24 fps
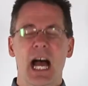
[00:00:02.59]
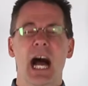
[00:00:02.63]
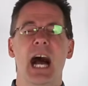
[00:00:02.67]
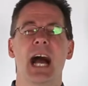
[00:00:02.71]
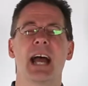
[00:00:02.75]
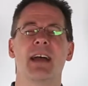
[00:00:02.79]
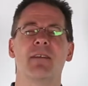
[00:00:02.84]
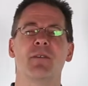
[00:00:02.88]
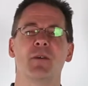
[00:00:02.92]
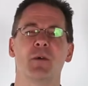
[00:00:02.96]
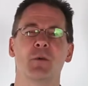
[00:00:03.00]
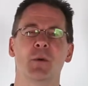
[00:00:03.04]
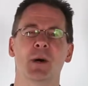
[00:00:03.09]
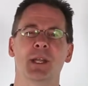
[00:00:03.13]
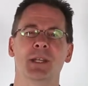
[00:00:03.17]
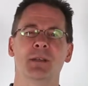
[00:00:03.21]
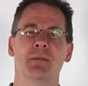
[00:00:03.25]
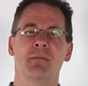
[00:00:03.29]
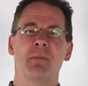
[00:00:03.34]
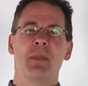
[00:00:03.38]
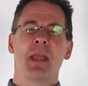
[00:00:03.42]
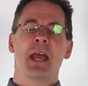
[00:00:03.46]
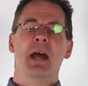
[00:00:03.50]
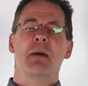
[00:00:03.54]
Hi, everyone.
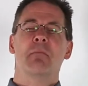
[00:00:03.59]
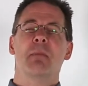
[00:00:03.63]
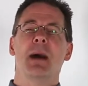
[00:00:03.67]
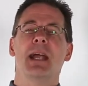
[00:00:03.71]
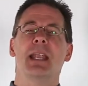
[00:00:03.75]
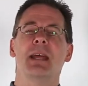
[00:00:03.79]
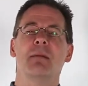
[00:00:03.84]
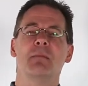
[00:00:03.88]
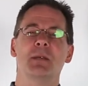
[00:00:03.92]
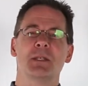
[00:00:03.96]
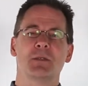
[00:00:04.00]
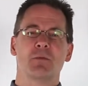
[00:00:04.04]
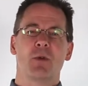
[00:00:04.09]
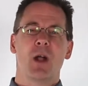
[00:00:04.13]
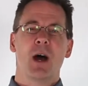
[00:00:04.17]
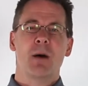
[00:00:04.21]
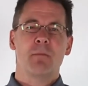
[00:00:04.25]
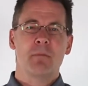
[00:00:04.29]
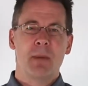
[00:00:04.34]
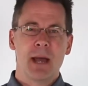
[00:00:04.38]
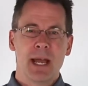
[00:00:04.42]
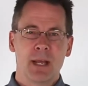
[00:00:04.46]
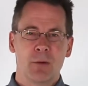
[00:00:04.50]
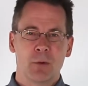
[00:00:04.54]
My name is
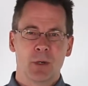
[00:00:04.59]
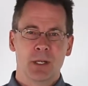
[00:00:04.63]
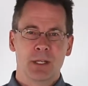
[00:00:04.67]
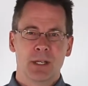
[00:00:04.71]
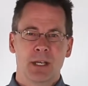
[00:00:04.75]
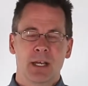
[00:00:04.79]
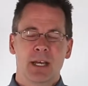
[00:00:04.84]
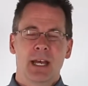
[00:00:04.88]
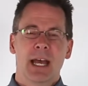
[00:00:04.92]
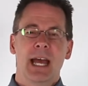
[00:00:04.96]
Rob Magwood,